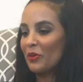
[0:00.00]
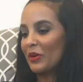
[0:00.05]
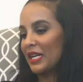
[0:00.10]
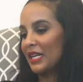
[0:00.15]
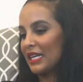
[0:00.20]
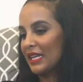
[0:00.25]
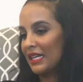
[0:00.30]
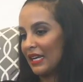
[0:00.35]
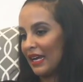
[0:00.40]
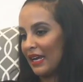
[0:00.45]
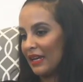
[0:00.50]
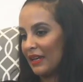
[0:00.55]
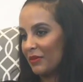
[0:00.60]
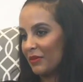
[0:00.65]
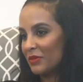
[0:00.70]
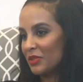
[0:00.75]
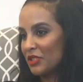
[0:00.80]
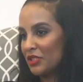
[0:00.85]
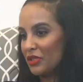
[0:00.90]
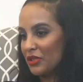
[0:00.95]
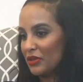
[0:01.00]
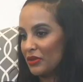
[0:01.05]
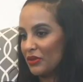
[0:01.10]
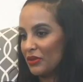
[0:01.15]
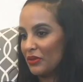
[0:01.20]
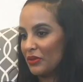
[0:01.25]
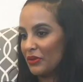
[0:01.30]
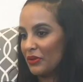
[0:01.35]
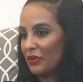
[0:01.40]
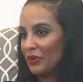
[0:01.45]
when it came
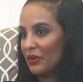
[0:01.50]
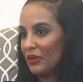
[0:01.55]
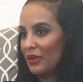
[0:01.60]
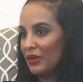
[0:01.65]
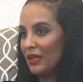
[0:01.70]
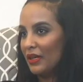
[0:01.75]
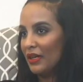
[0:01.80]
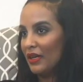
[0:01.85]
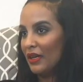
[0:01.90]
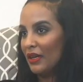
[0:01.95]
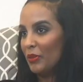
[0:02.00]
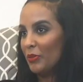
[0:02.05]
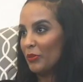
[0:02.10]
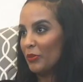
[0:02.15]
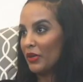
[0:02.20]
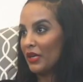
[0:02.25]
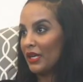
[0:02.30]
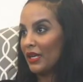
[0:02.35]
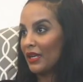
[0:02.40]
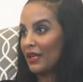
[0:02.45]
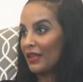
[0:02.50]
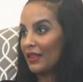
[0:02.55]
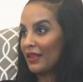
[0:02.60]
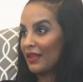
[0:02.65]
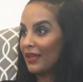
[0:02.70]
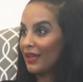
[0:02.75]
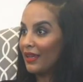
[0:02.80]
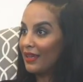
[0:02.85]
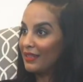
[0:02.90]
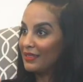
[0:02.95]
to putting
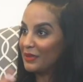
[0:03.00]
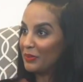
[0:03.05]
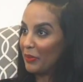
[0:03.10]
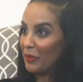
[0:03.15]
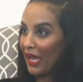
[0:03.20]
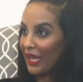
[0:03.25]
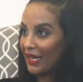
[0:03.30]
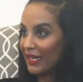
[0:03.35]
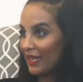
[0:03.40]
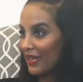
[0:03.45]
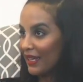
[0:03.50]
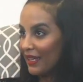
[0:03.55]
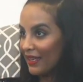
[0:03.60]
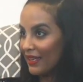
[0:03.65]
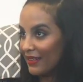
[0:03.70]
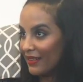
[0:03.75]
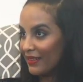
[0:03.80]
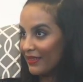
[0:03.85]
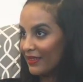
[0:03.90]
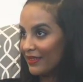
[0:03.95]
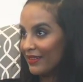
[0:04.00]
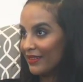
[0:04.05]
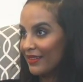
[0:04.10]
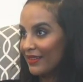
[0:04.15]
the eggs back in,